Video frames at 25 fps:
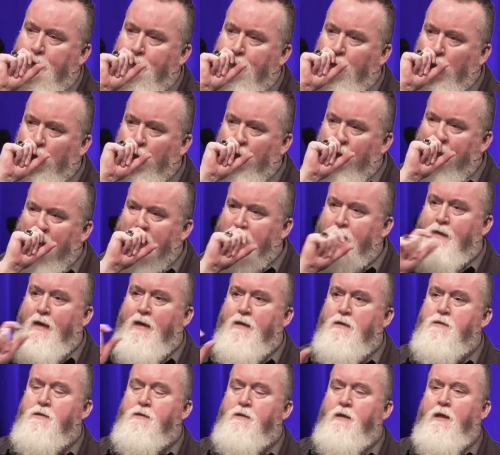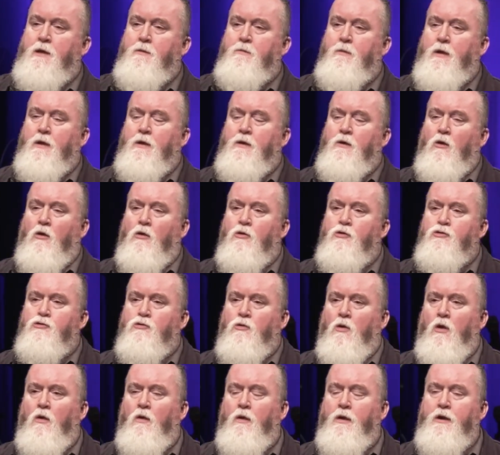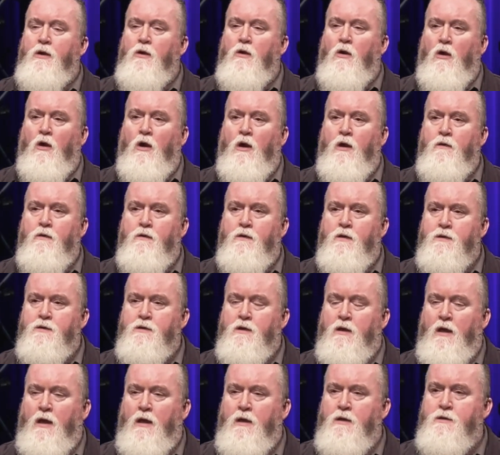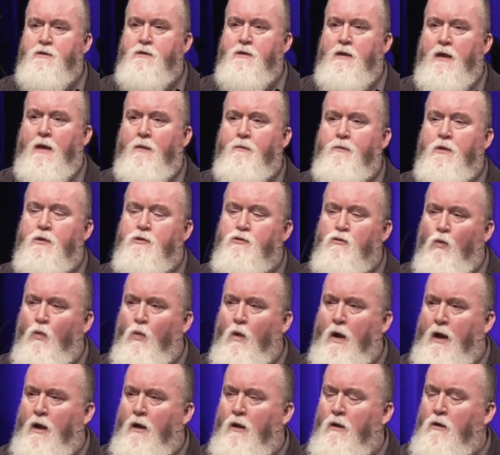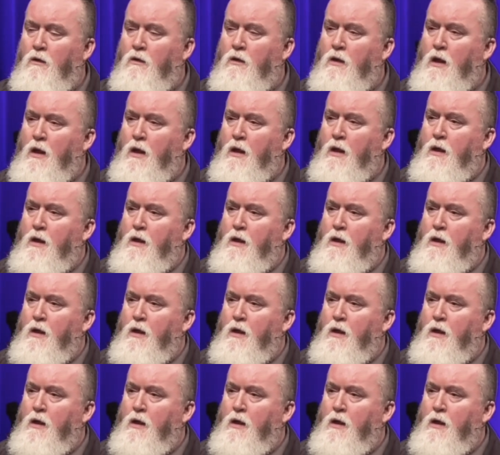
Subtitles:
people who make that statement are drawing on this concept that's well